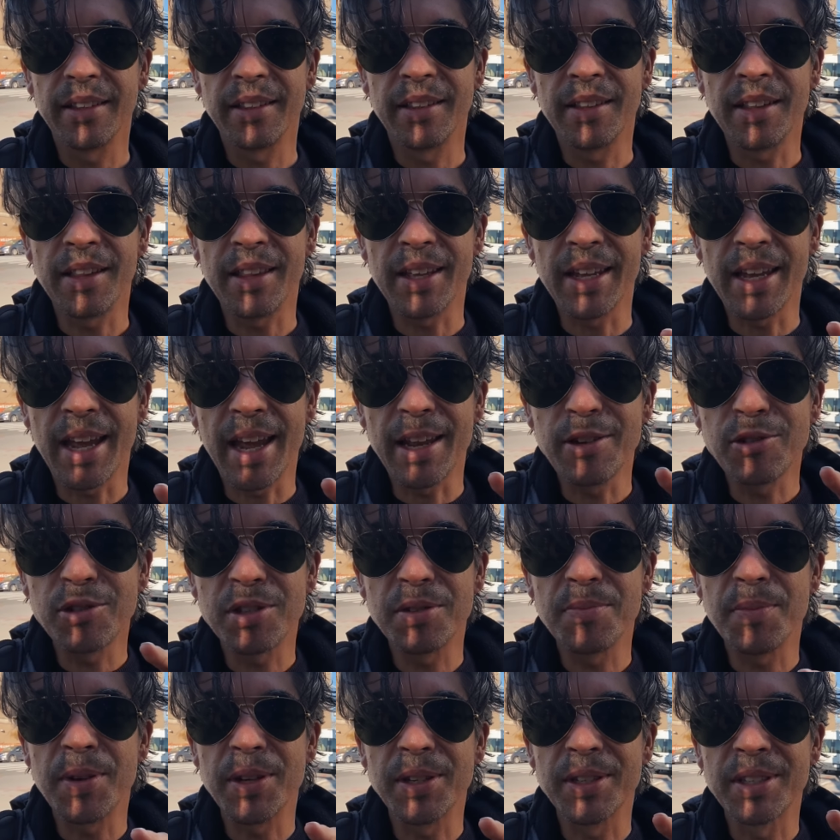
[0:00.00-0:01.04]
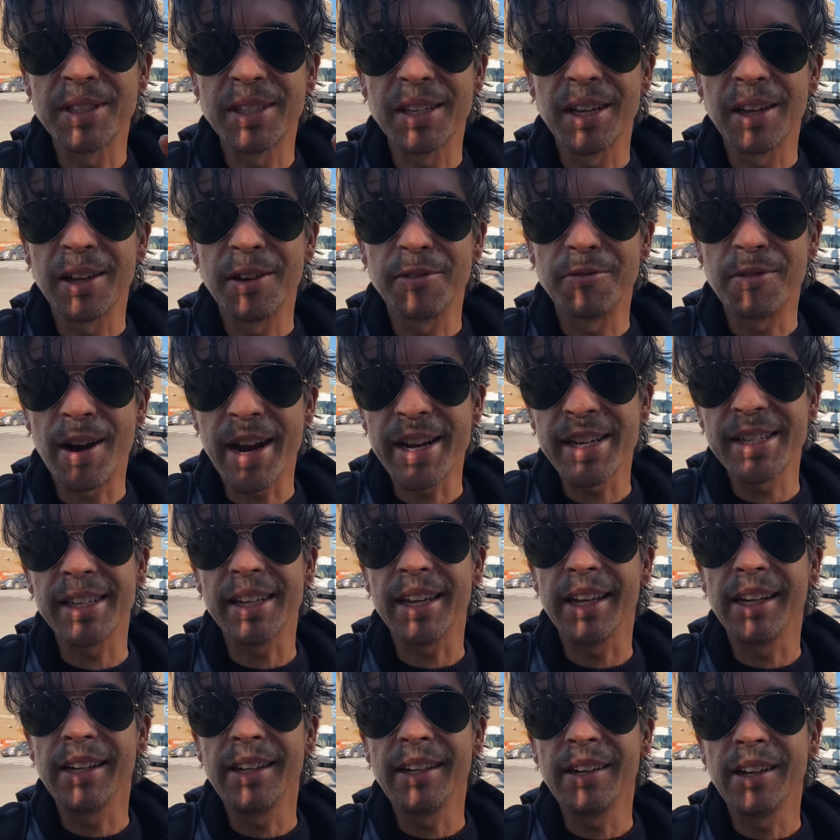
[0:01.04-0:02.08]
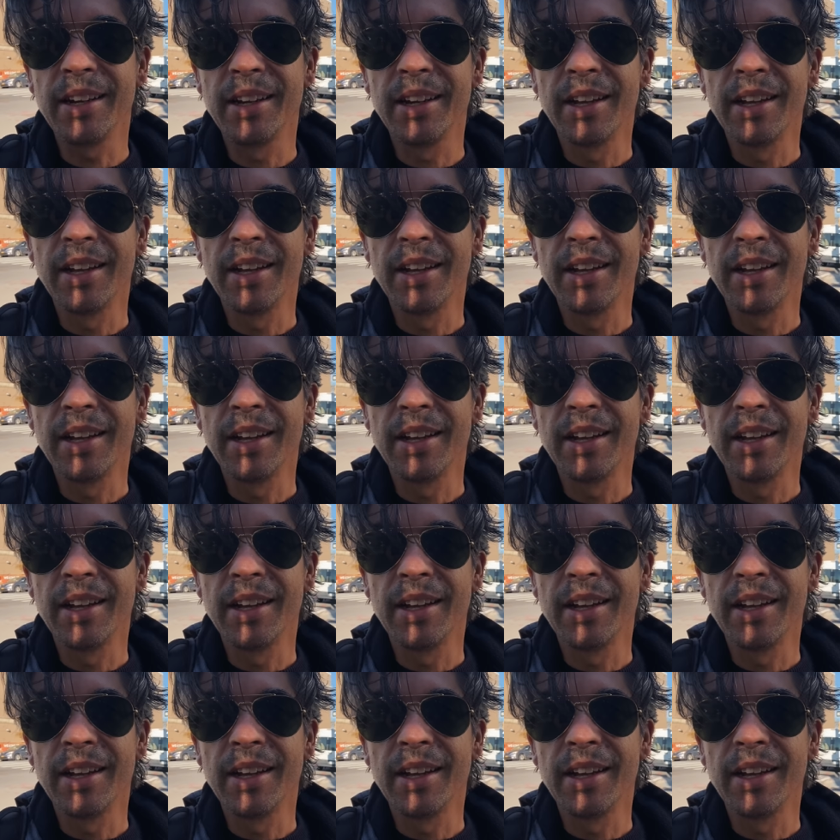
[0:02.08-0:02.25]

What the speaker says: that the instrument rating,